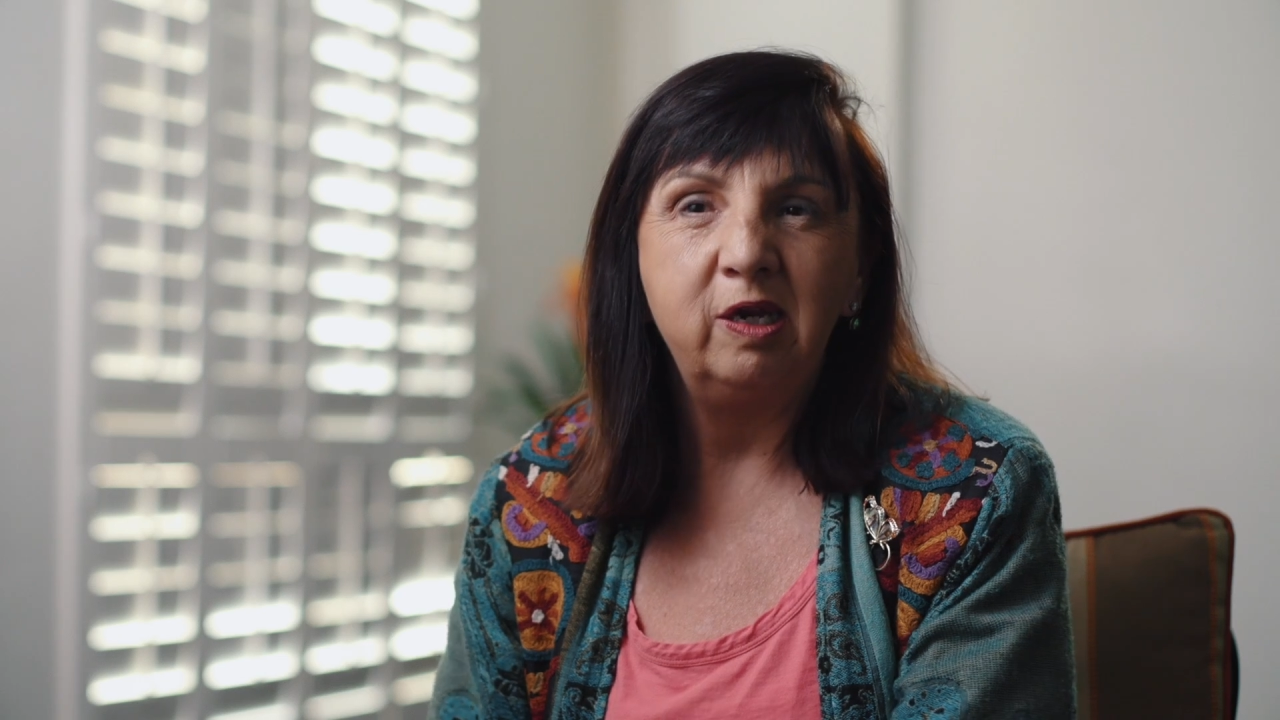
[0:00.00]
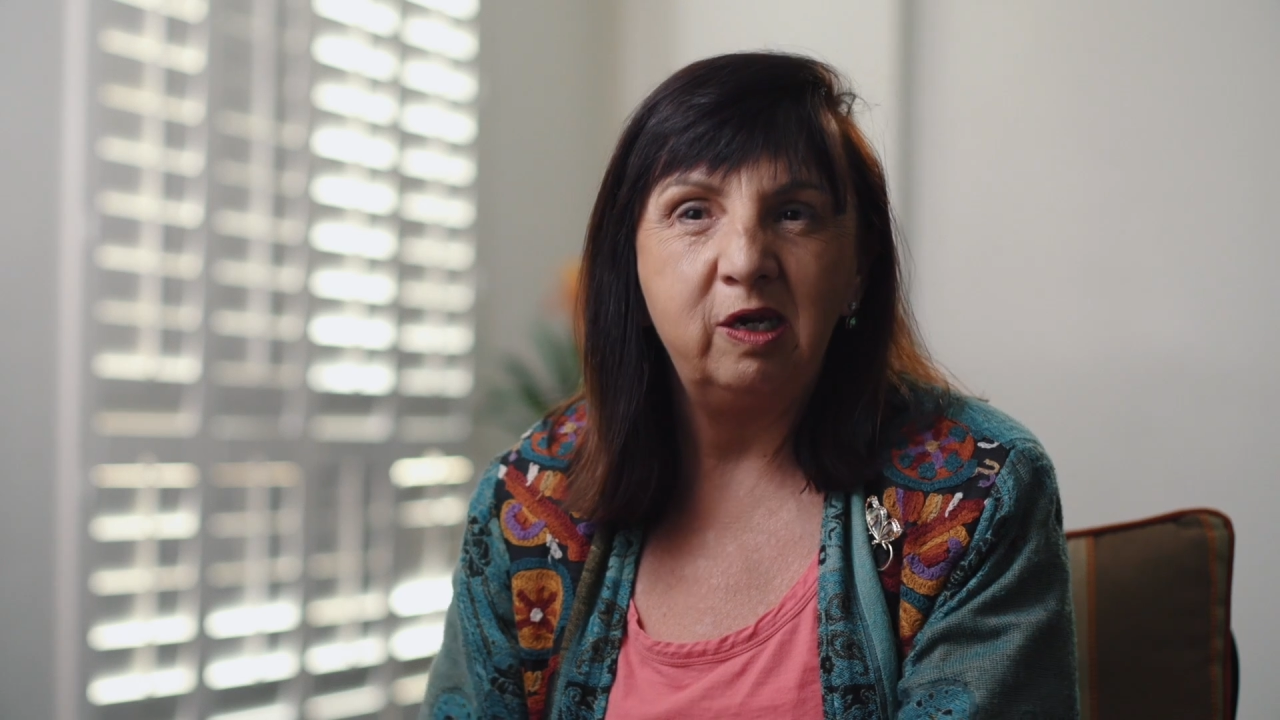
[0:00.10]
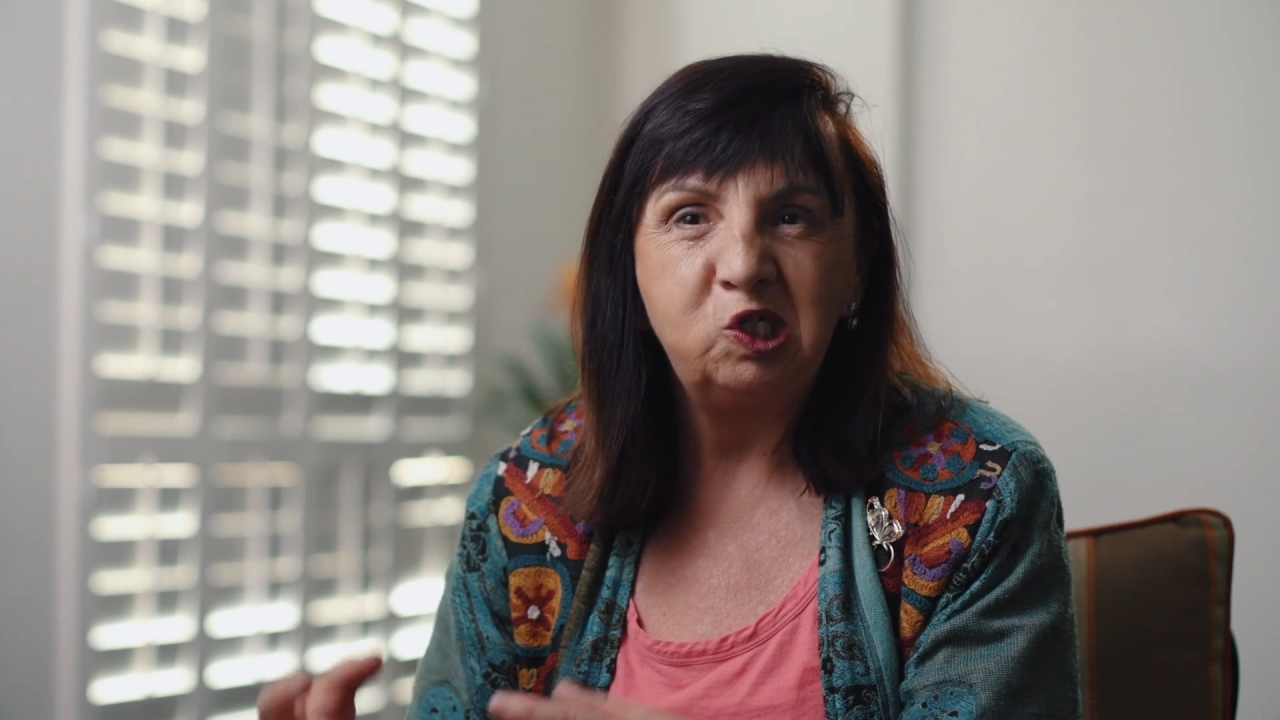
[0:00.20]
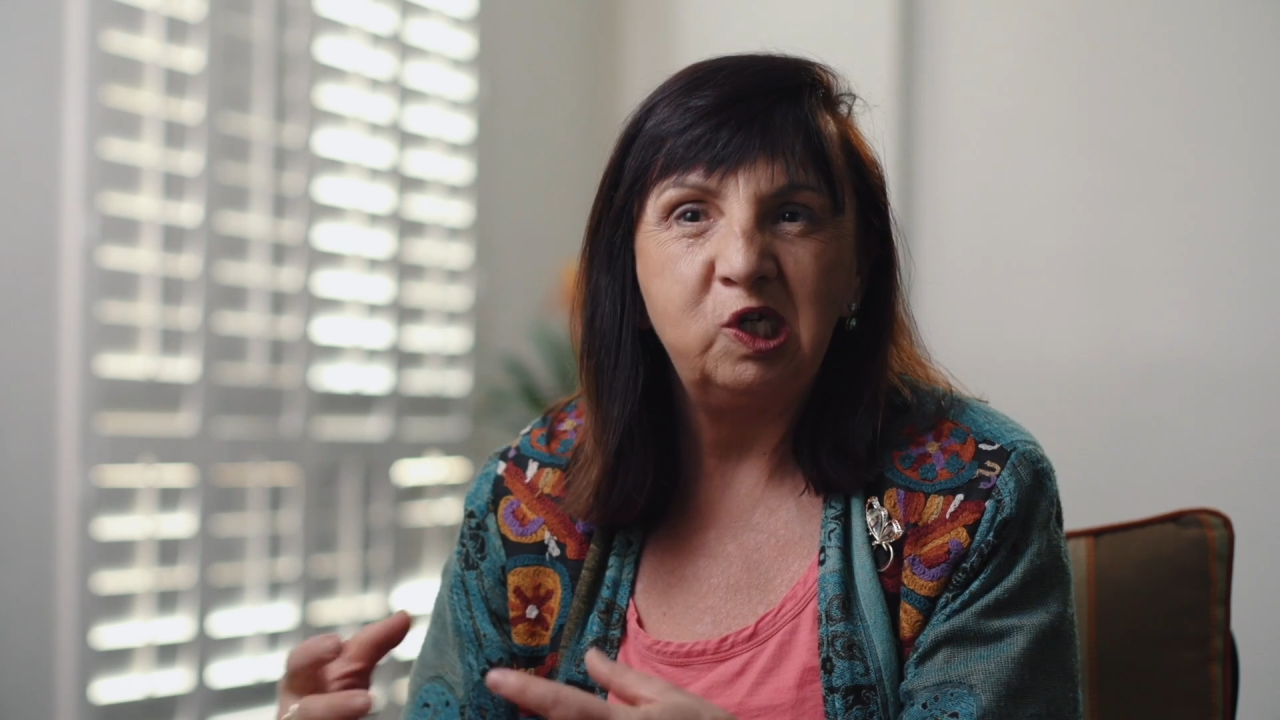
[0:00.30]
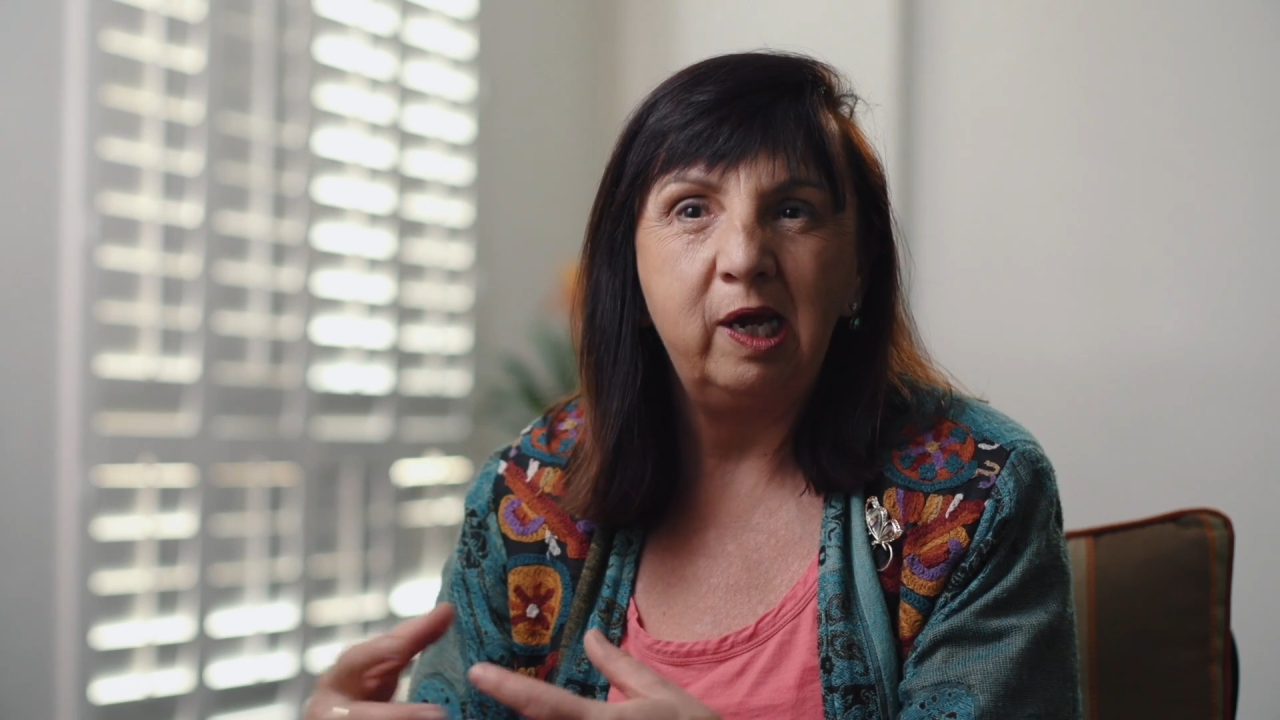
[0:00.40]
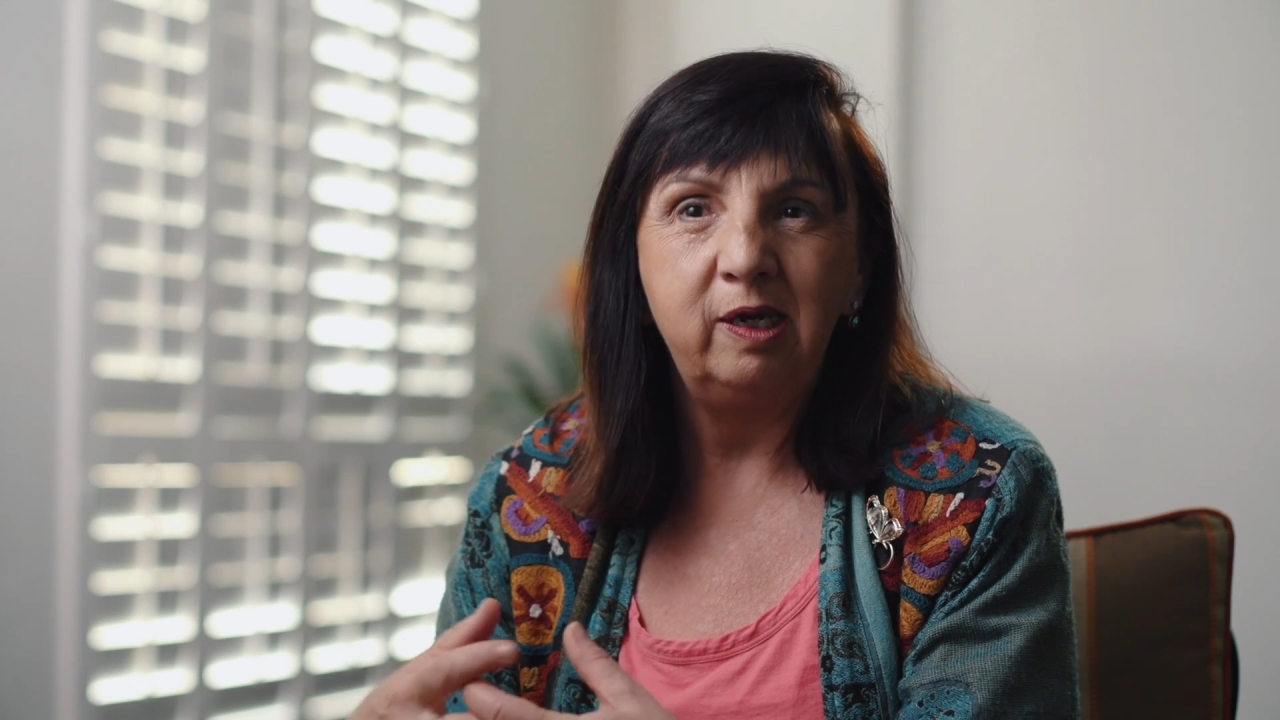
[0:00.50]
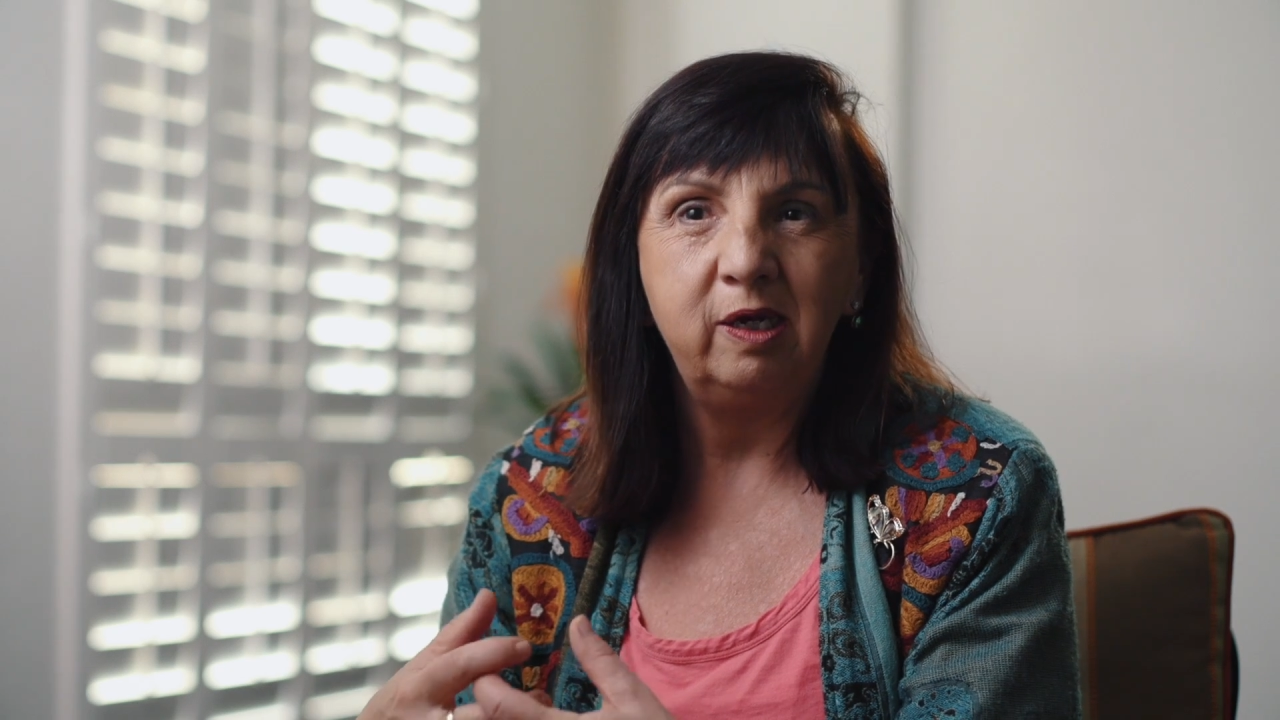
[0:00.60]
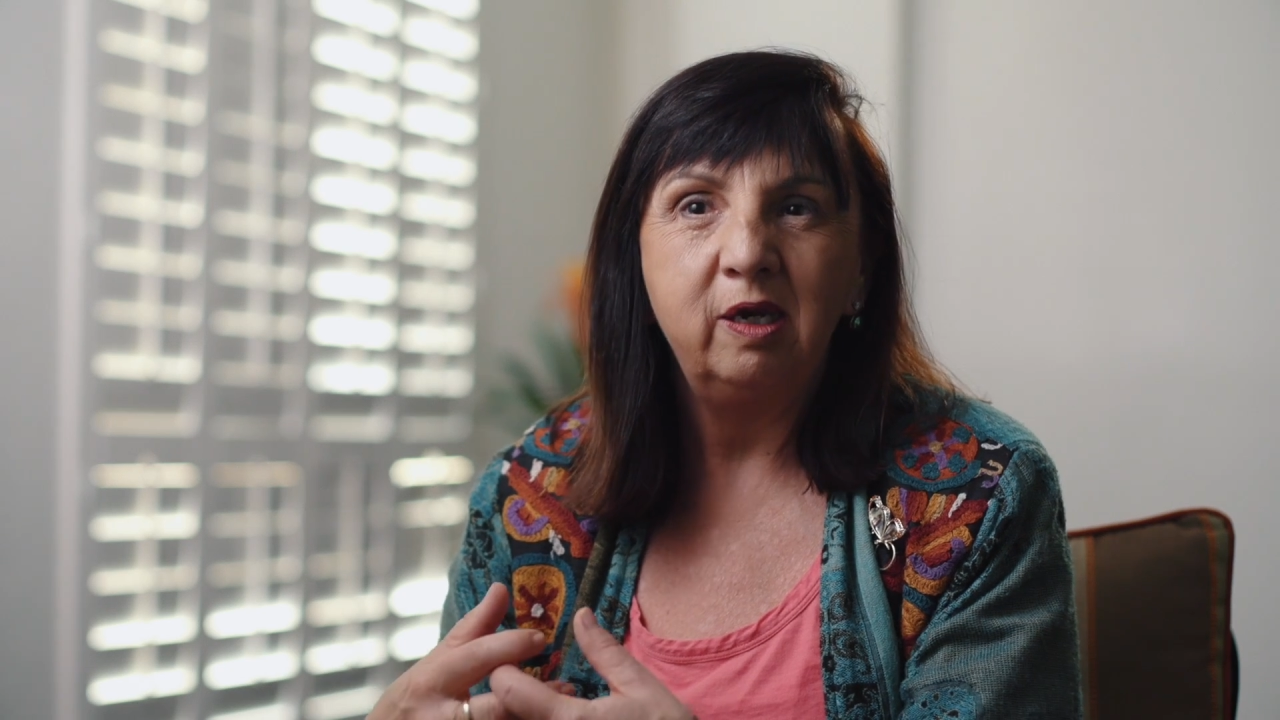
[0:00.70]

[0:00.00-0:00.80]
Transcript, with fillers: initiate